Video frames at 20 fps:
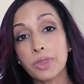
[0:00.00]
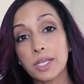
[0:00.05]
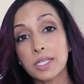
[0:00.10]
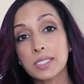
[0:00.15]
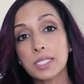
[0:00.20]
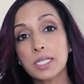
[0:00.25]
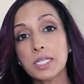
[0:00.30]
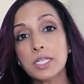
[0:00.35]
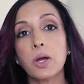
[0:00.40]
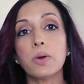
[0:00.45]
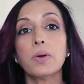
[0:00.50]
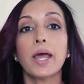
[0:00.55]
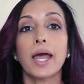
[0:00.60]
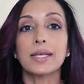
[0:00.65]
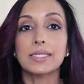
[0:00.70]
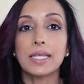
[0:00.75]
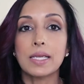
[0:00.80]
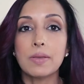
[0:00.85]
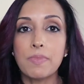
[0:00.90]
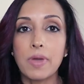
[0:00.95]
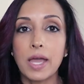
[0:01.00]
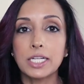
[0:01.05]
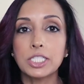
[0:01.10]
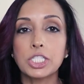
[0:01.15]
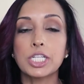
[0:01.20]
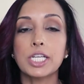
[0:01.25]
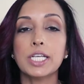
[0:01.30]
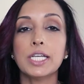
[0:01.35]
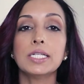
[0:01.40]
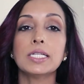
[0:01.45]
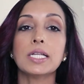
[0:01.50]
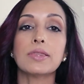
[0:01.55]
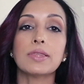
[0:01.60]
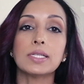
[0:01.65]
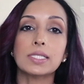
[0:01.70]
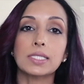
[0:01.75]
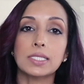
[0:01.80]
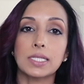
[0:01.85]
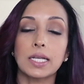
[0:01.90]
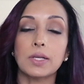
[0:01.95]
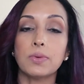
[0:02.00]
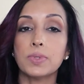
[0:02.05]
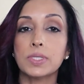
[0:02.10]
things to note. As I mentioned, this study